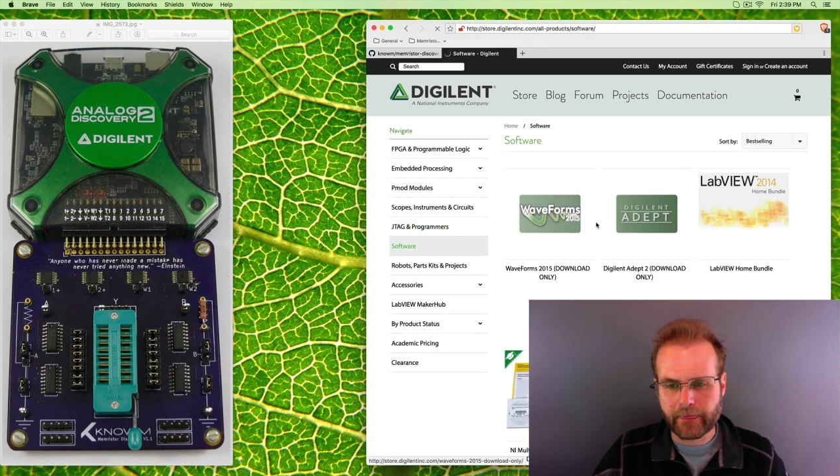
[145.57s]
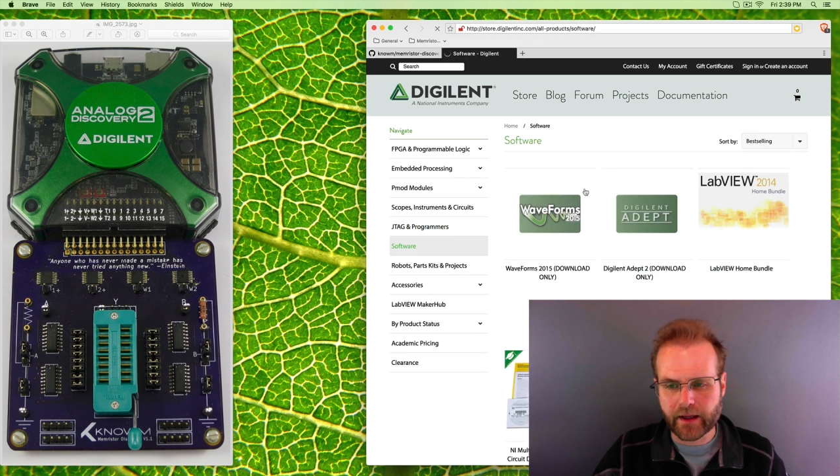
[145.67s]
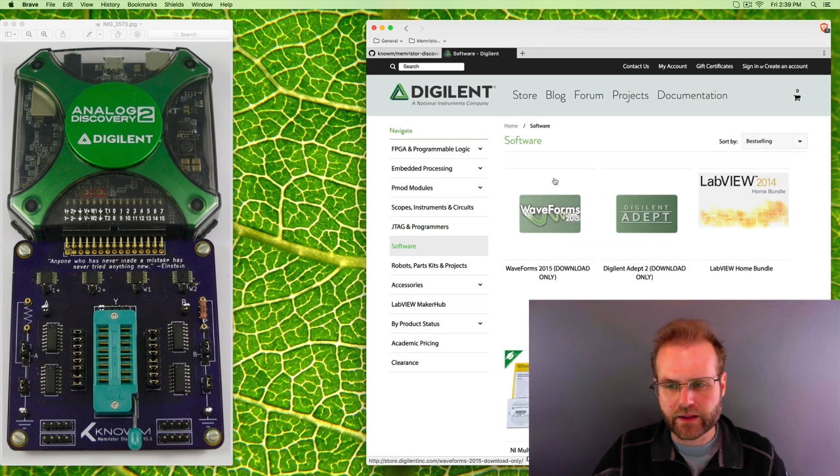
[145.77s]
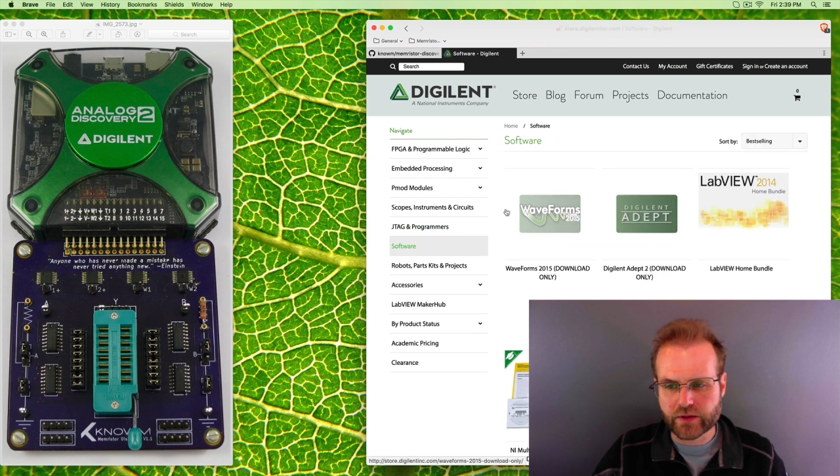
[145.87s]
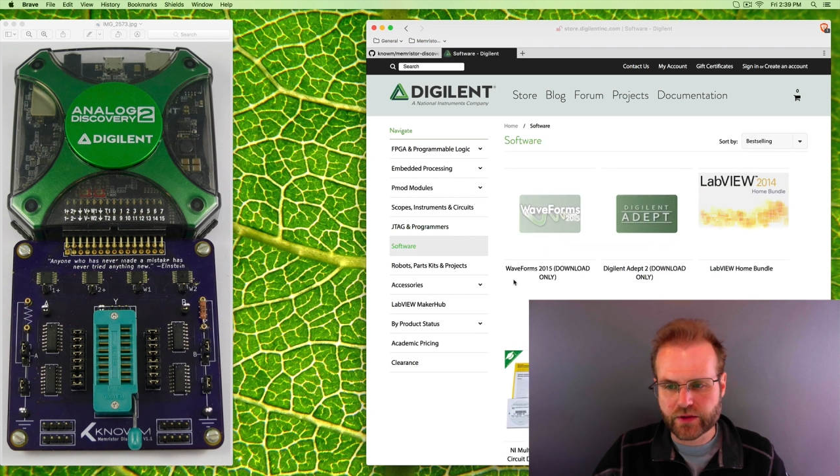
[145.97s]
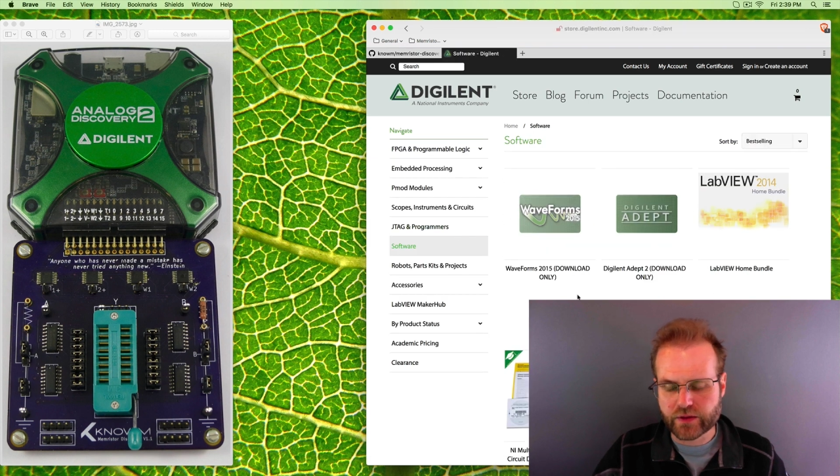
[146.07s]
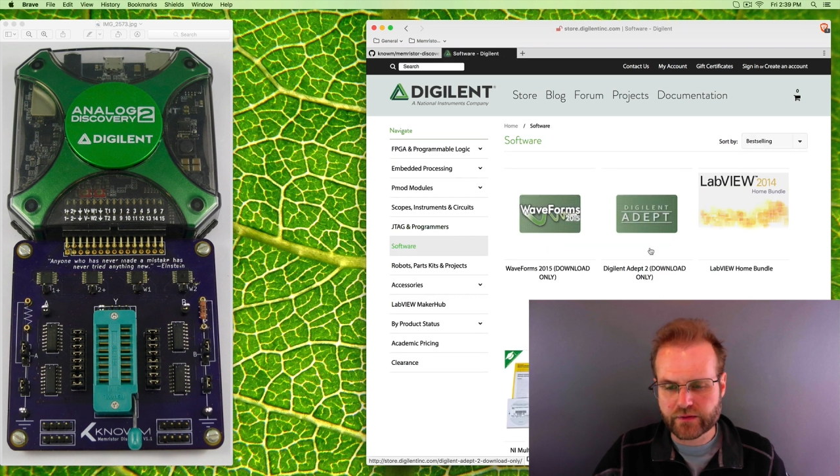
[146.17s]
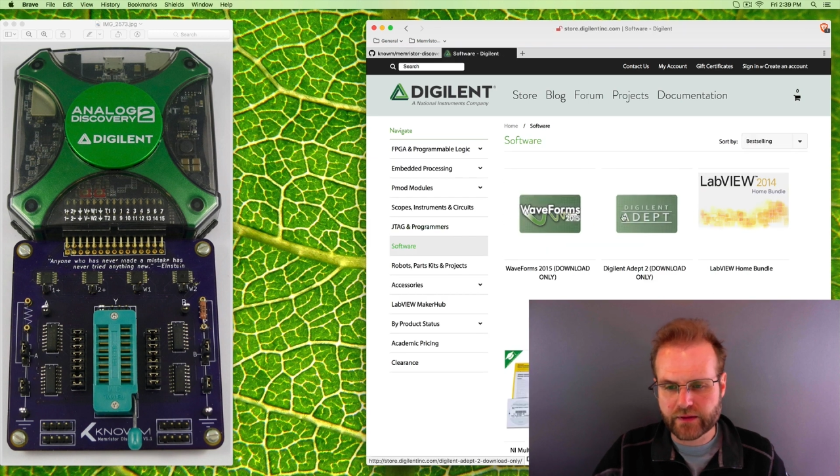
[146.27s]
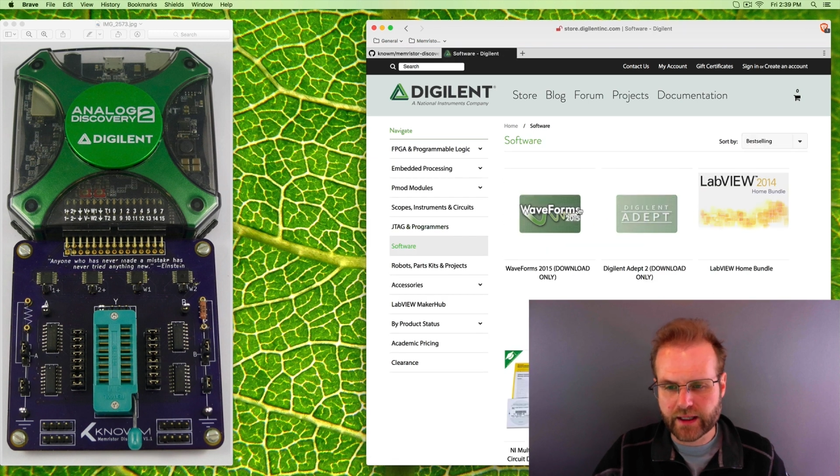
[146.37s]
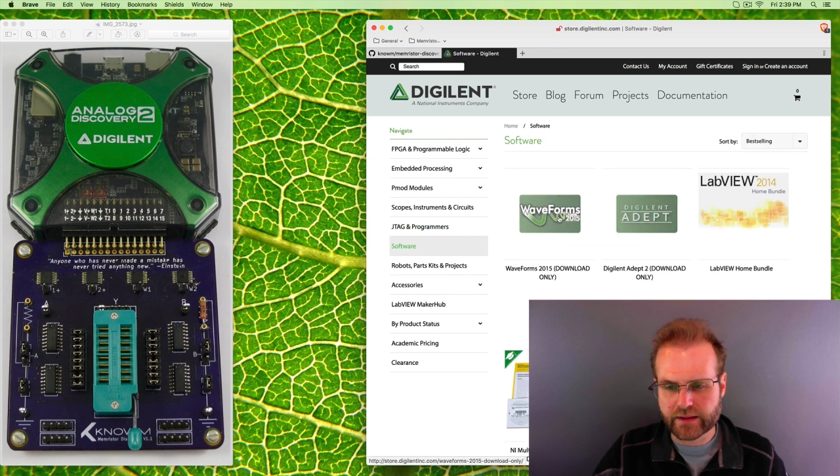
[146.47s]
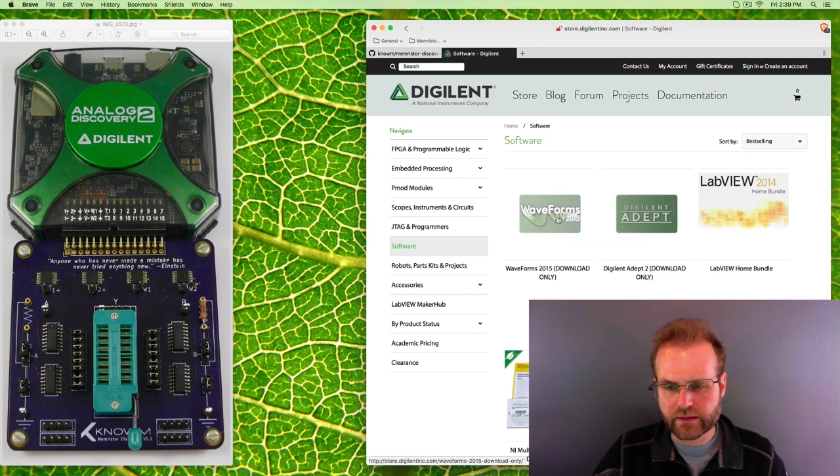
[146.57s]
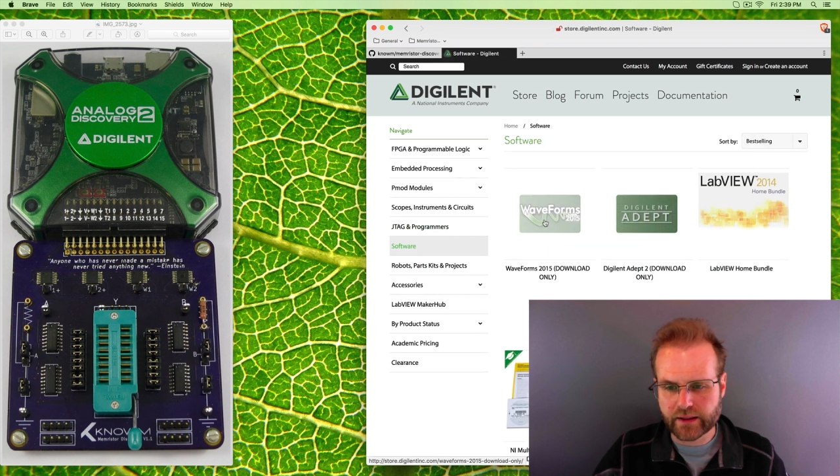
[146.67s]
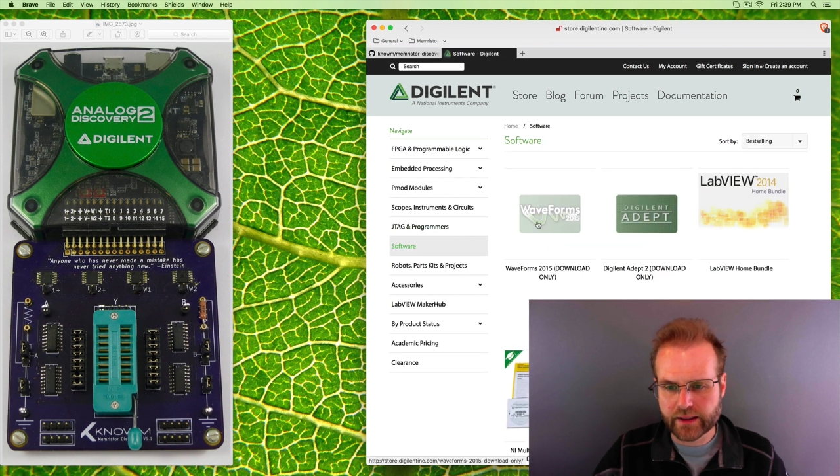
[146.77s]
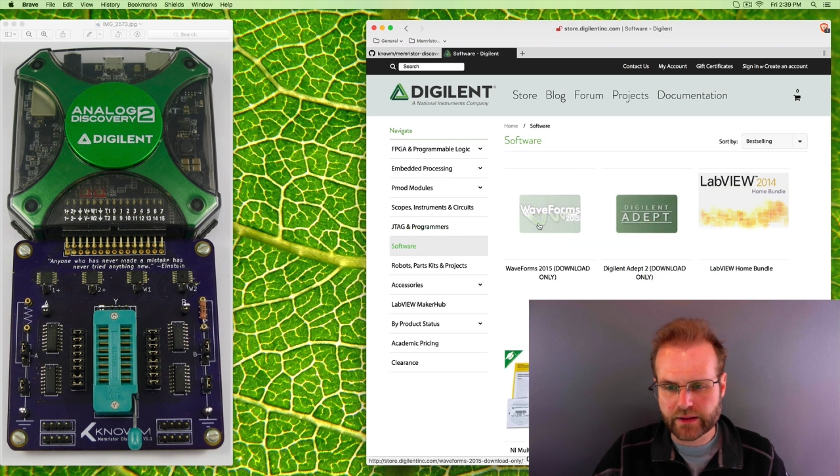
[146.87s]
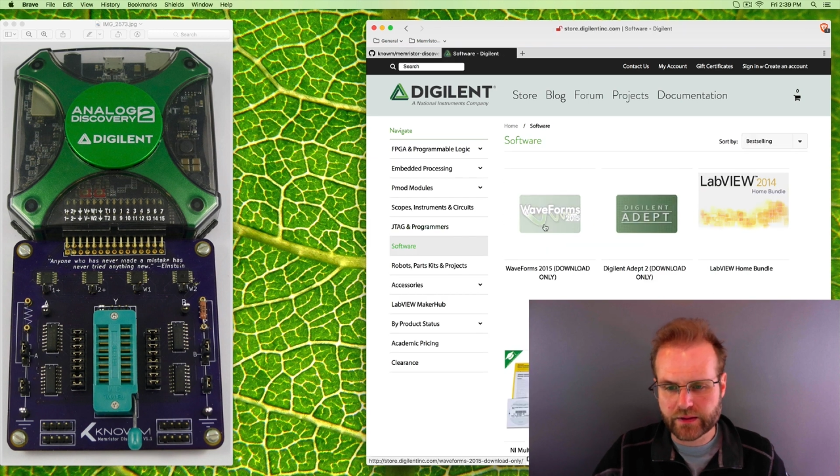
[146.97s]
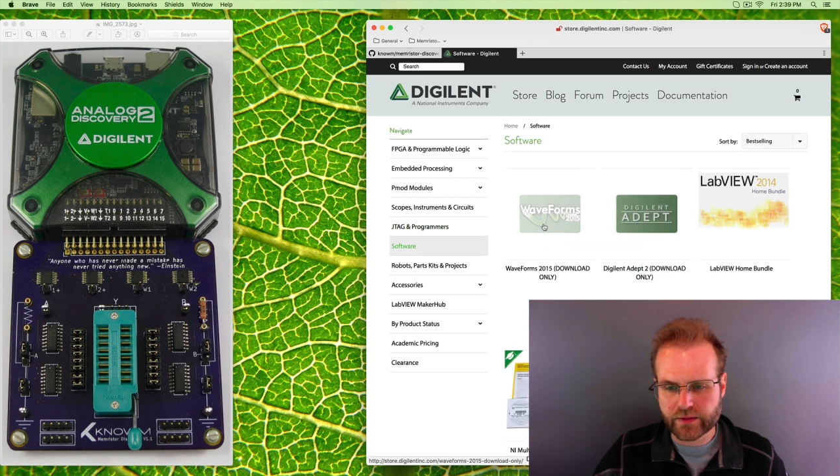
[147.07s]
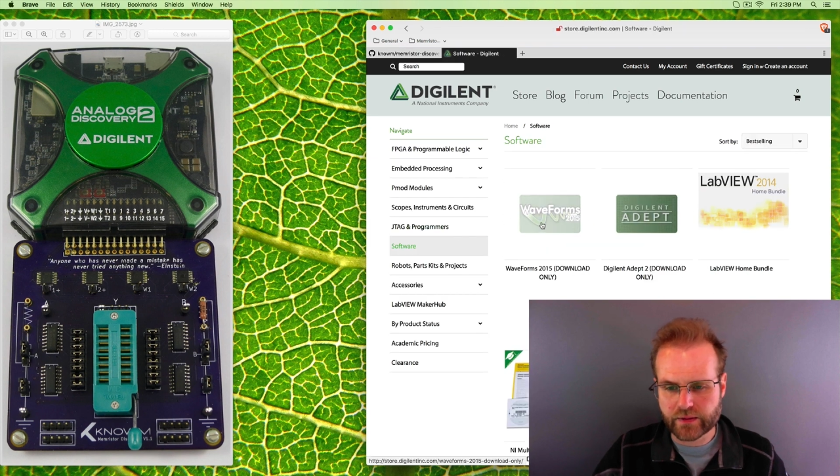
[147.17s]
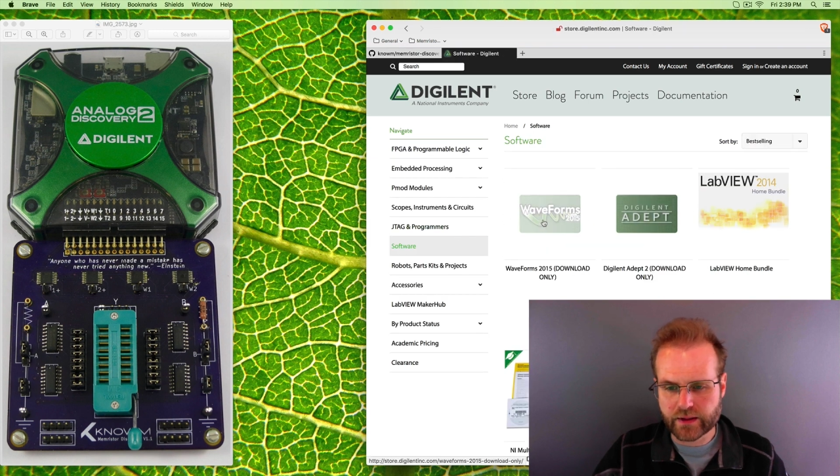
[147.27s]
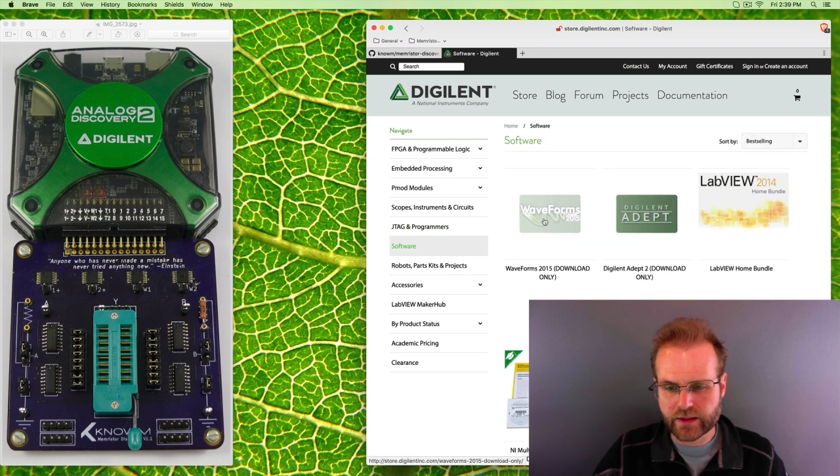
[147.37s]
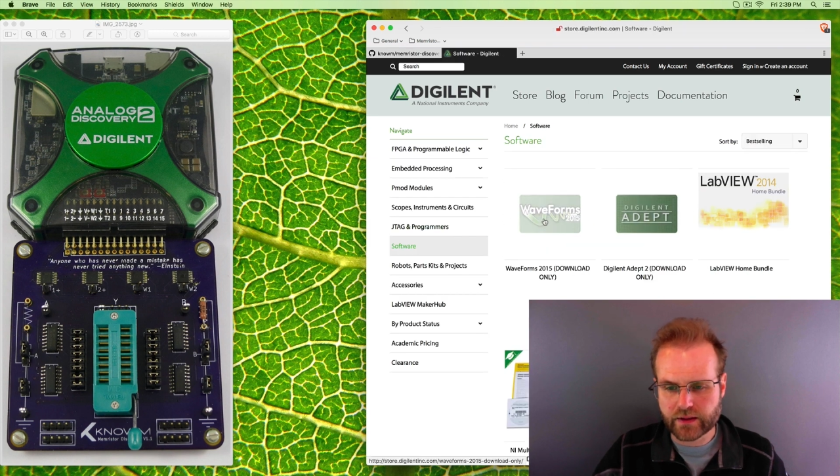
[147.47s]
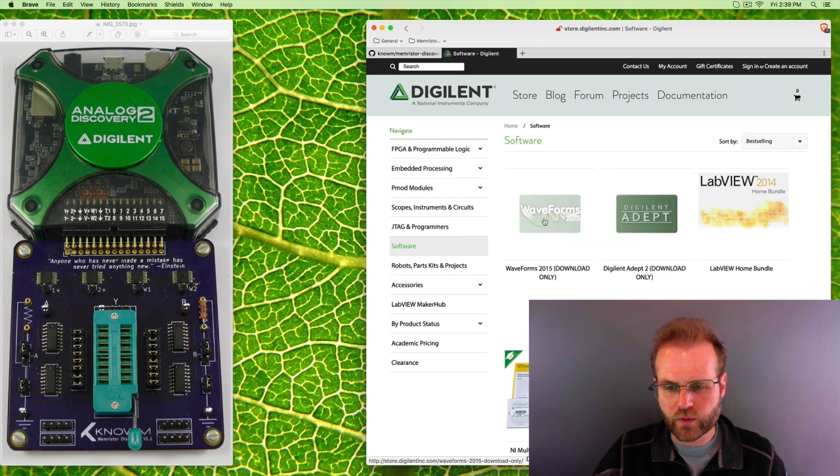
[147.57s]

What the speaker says: and you should find a link to the